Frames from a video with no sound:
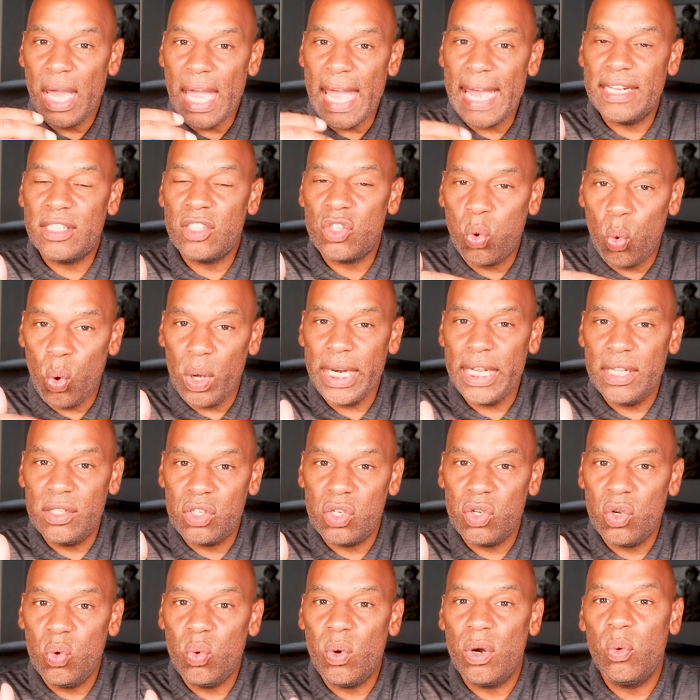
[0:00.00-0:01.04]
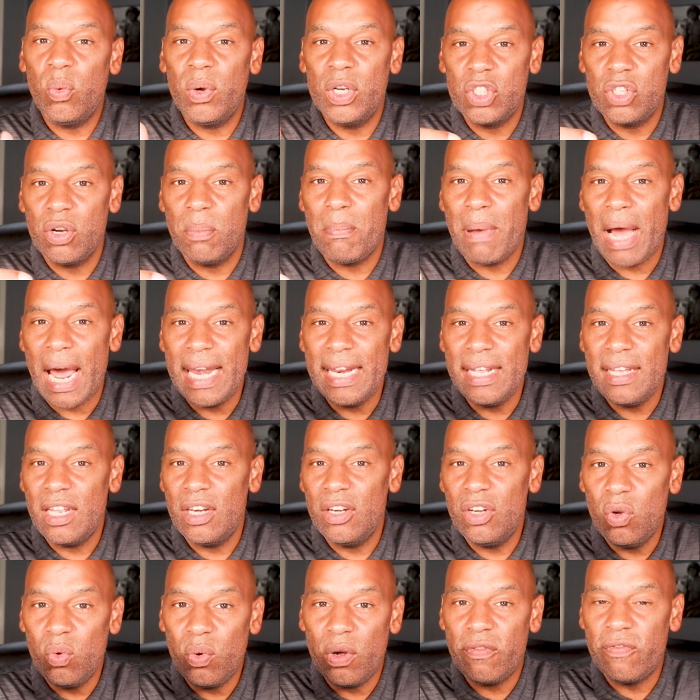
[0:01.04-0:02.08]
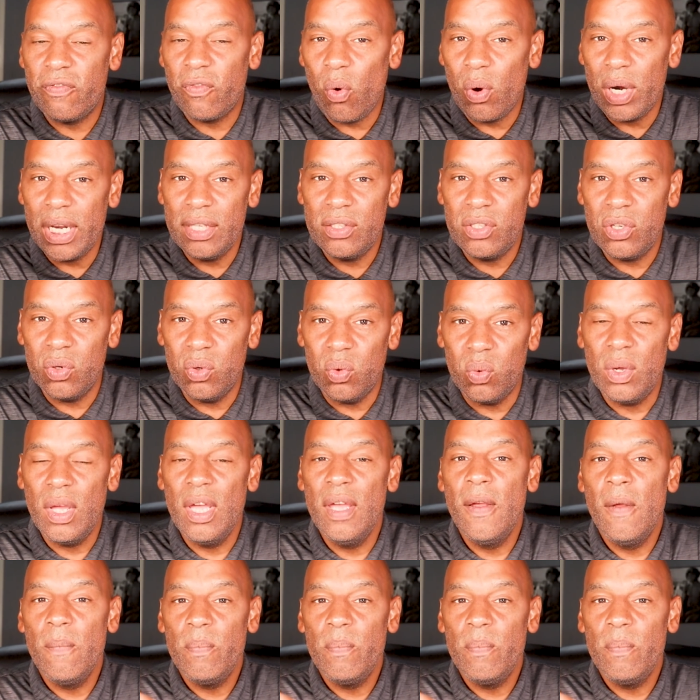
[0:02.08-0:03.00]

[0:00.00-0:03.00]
at 22 and what your body can do at 42.